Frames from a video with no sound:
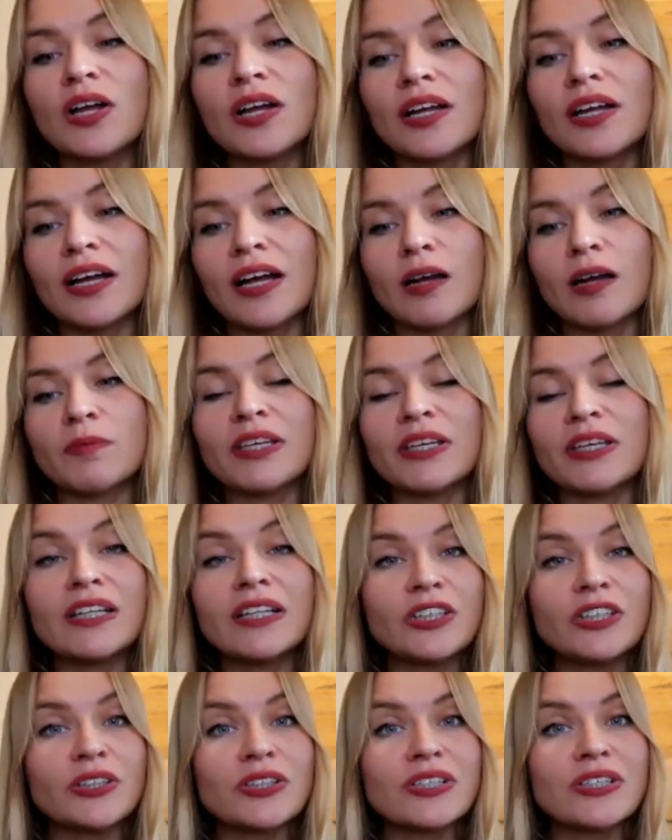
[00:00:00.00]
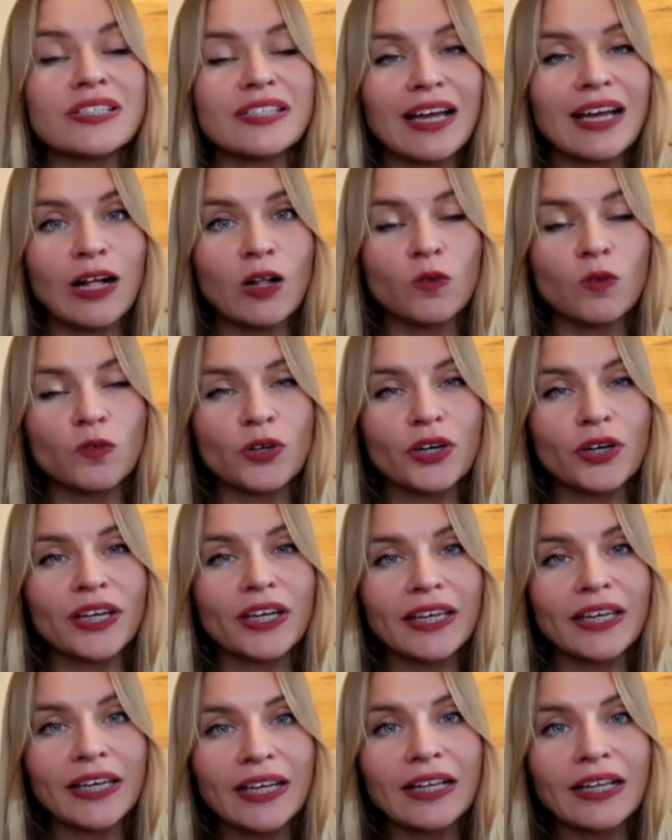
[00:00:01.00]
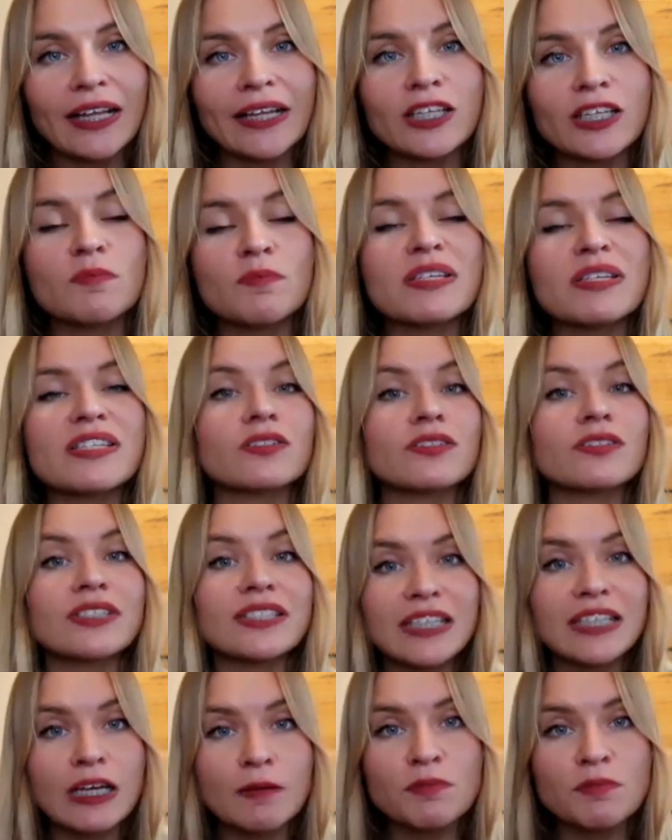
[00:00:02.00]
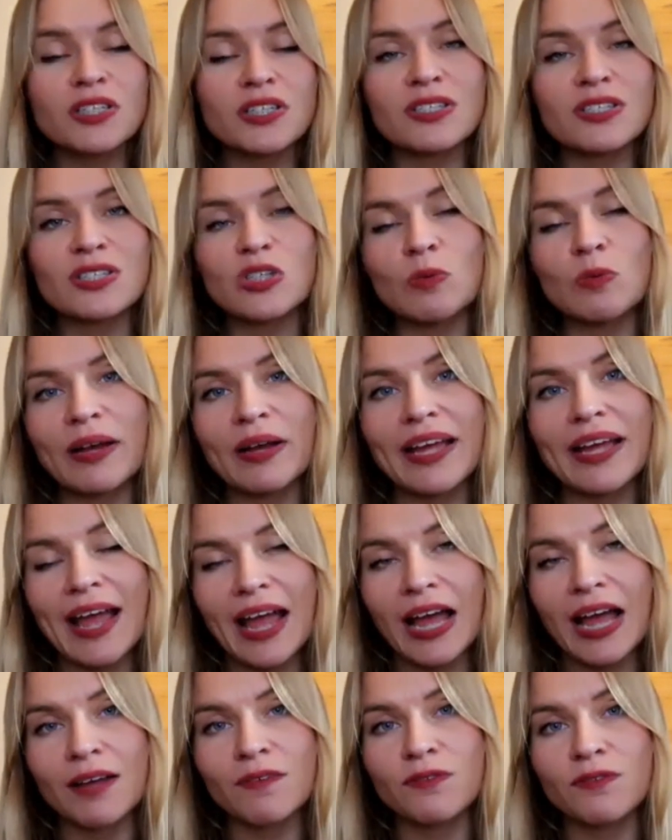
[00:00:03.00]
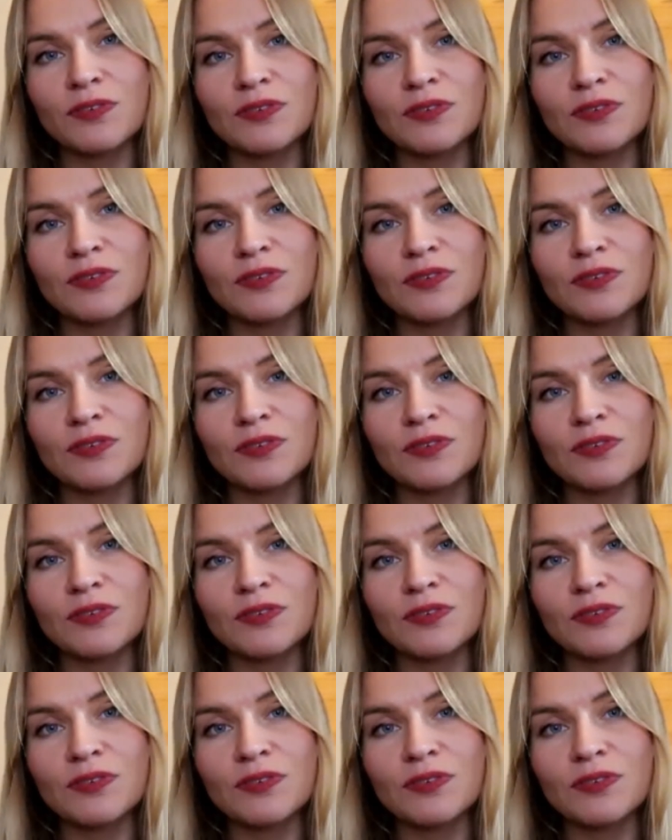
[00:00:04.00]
uh, heal yourself, or heal any misconceptions you may have